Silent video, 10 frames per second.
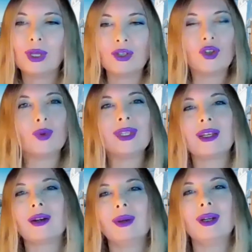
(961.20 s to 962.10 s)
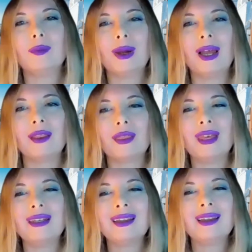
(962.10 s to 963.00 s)
You can choose a career path
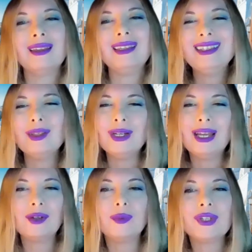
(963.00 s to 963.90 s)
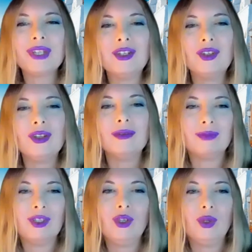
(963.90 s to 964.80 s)
that is not 100%
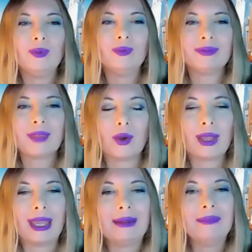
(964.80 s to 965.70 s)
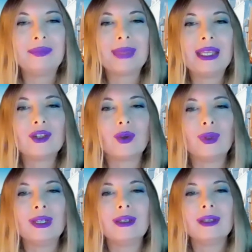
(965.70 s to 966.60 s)
you, okay?
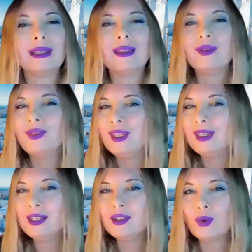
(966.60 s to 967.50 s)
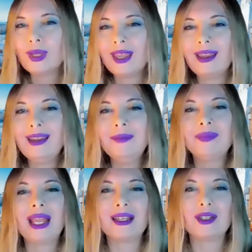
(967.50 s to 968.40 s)
So this is okay
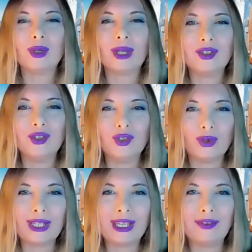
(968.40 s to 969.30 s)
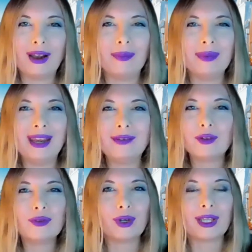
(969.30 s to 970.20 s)
as long as you don't give up.
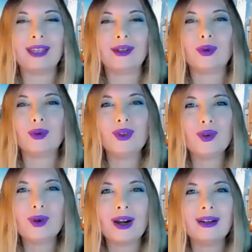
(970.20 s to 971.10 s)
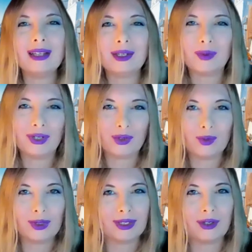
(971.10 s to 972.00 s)
Never forget who you are and where
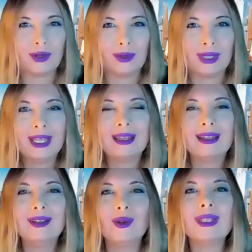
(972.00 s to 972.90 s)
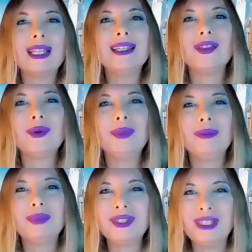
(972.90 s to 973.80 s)
you want to go. Don't let other
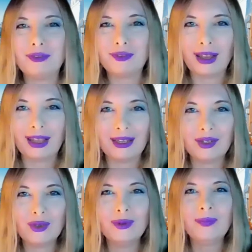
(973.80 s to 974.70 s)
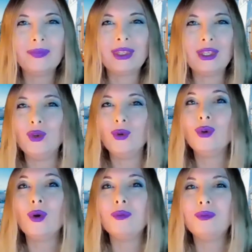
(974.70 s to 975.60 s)
people define you.
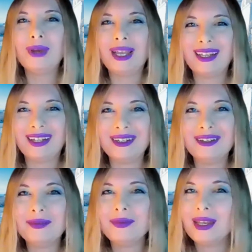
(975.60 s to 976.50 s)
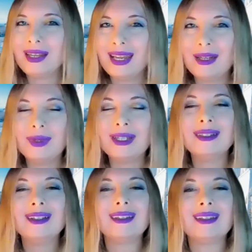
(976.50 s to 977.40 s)
You know better than
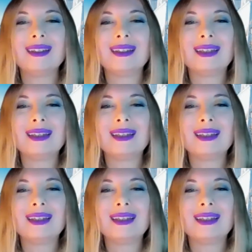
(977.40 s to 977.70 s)
anyone